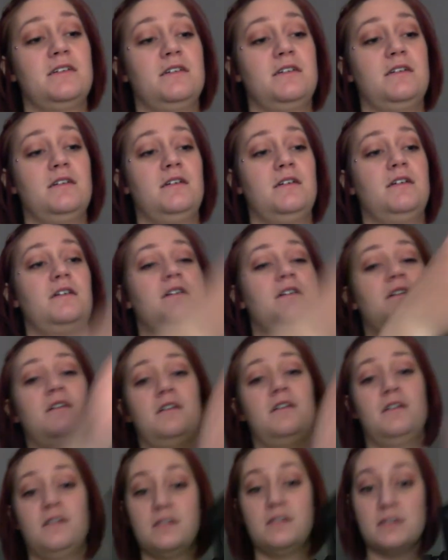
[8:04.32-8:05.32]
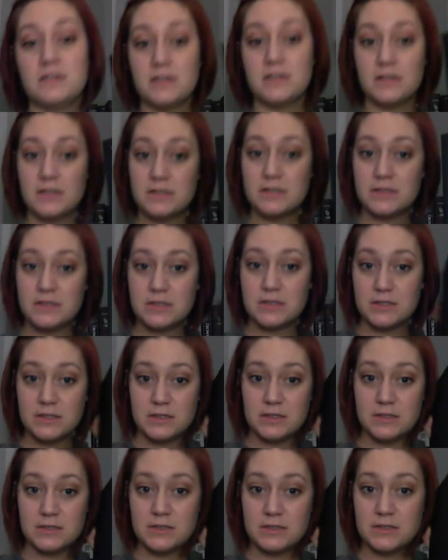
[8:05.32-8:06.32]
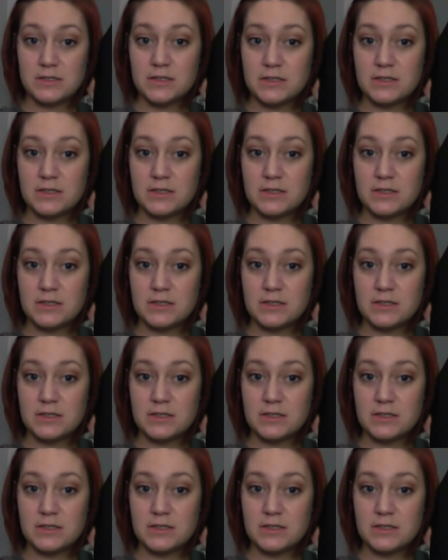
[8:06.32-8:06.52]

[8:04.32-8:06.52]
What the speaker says: (silence)